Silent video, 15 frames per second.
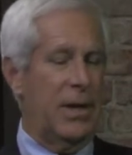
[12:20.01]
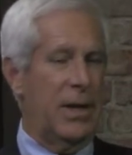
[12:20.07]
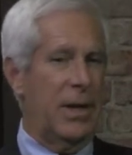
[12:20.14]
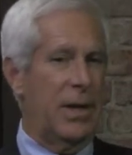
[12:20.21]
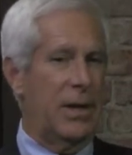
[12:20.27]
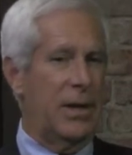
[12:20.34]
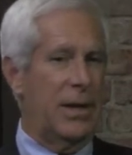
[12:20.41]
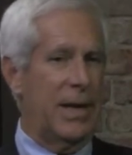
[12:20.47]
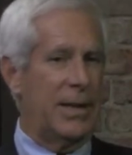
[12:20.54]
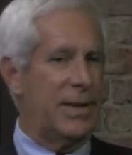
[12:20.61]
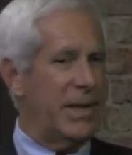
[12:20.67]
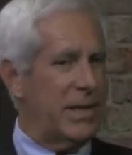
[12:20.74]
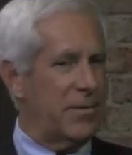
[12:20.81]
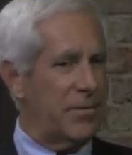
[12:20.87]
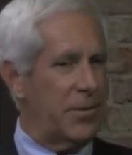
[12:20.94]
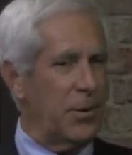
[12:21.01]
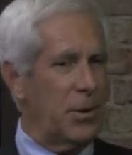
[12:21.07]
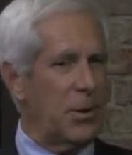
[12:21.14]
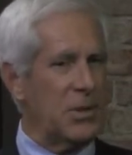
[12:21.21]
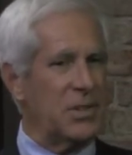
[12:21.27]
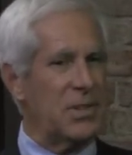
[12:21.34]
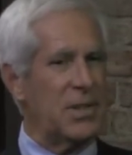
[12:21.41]
I think at
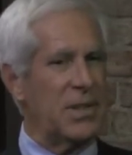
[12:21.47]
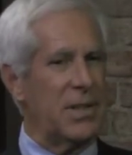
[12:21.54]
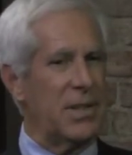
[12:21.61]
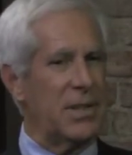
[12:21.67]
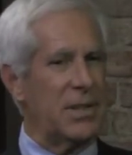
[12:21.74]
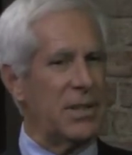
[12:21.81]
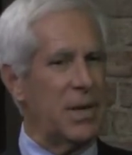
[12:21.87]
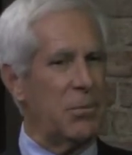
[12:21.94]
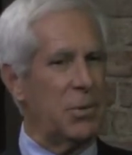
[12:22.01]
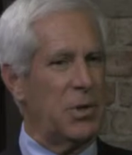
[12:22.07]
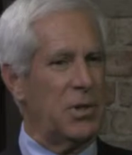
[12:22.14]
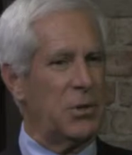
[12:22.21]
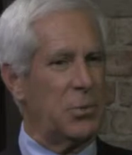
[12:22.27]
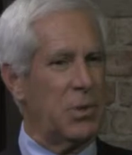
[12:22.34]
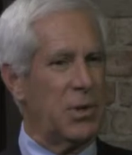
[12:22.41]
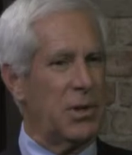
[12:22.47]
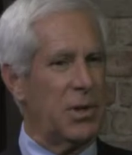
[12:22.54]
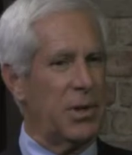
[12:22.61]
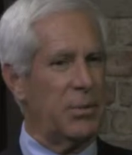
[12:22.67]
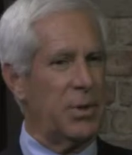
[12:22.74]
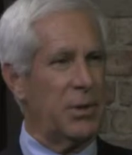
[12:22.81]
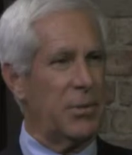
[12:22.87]
first companies were a
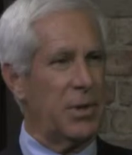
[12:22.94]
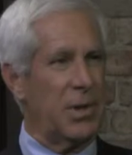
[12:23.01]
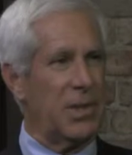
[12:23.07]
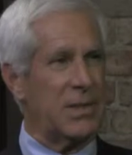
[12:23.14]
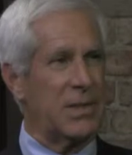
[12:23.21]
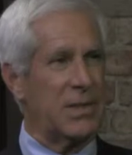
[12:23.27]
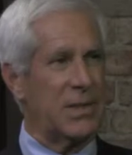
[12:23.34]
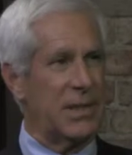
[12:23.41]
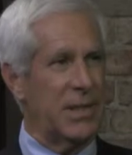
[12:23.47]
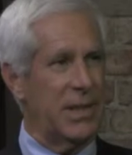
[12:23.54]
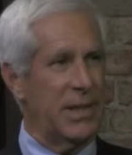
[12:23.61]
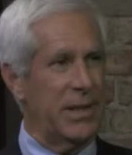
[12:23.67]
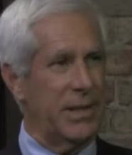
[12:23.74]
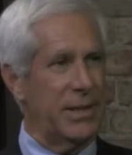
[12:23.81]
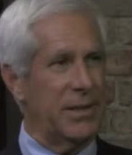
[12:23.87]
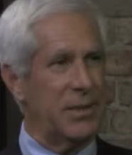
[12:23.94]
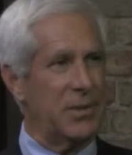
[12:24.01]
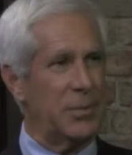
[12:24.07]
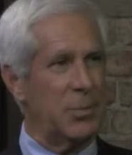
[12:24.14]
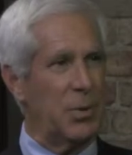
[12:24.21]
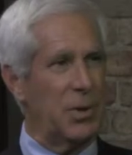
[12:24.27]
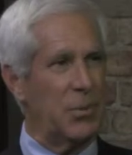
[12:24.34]
little bit reluctant to get into
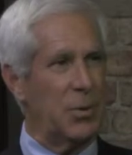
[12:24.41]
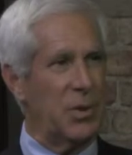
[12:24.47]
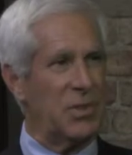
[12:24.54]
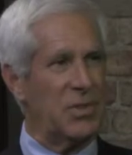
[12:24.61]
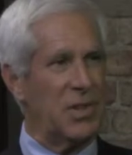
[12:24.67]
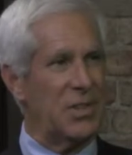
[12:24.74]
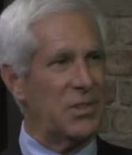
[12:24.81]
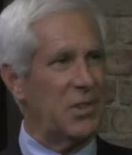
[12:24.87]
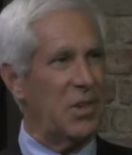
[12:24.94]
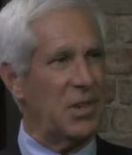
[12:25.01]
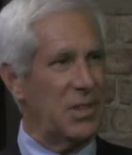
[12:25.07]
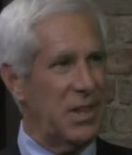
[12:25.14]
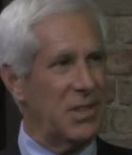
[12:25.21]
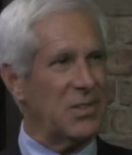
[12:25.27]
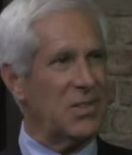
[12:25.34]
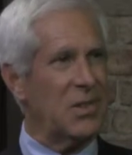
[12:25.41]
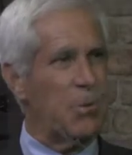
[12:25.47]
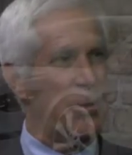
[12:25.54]
this, but once they saw Tesla